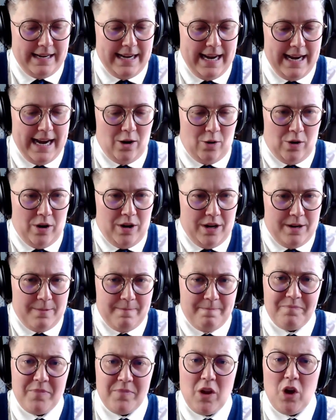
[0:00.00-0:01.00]
Now,
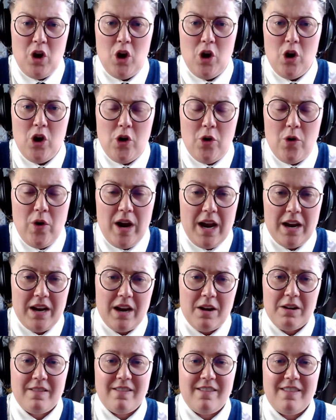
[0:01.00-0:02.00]
her...
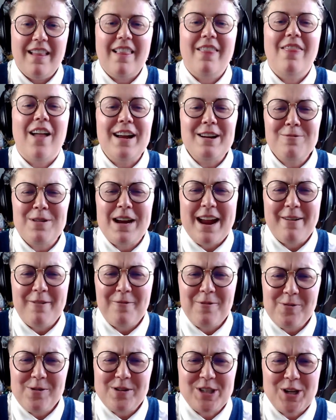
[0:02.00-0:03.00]
Like
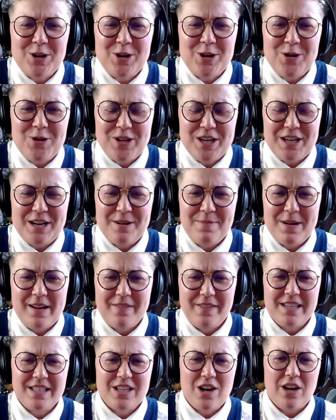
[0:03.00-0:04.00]
we were talking about
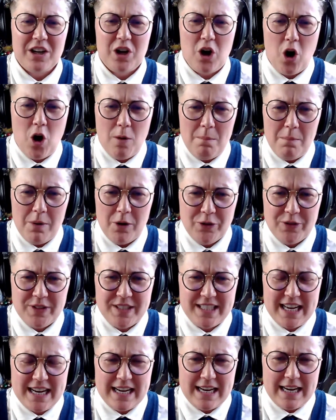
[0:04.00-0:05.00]
these kind of combos
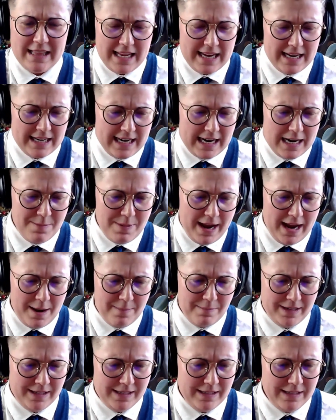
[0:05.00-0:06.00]
that keep
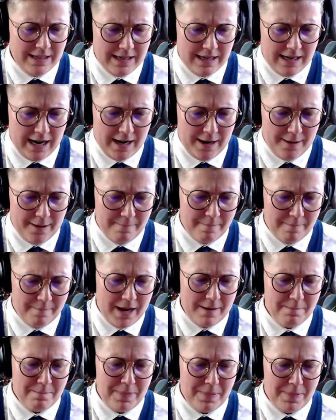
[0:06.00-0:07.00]
happening
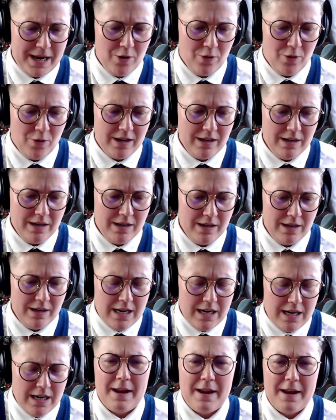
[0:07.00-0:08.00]
and pairing,
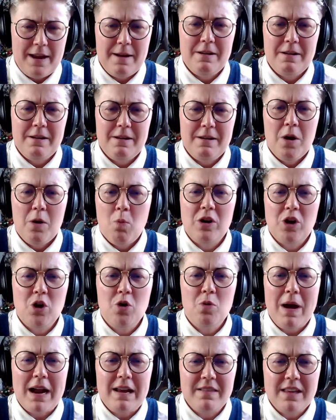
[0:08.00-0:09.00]
that you
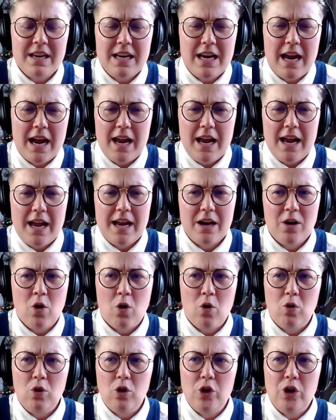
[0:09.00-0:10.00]
made the
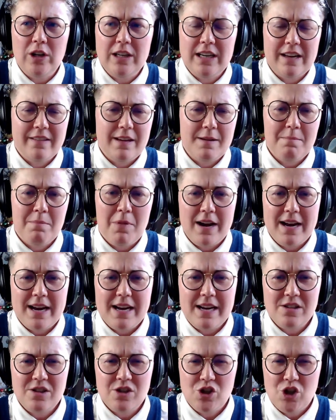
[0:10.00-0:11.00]
call earlier that Maya
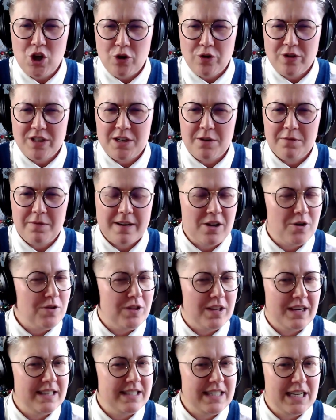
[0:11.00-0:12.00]
Joseph, I don't
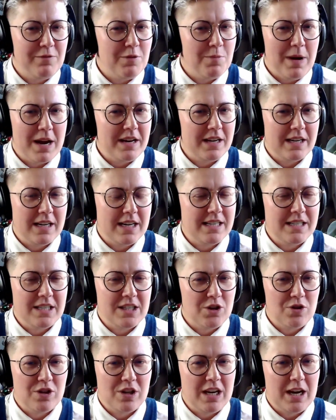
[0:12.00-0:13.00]
think, has ever made it into
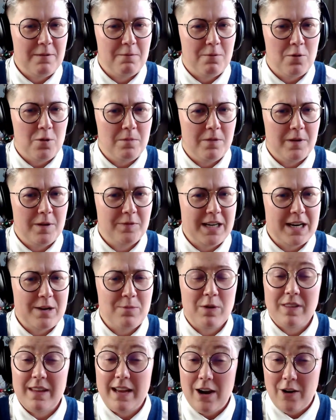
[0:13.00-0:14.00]
the Inform 15
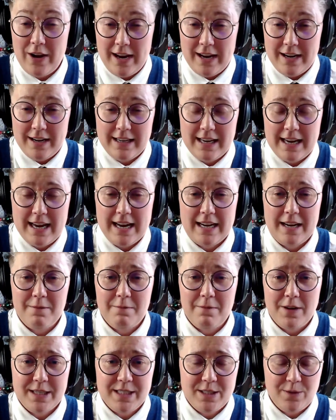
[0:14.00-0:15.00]
without Hannah King and
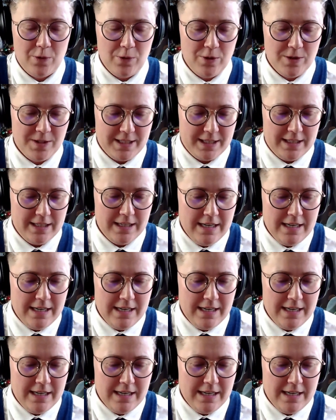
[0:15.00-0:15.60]
vice versa.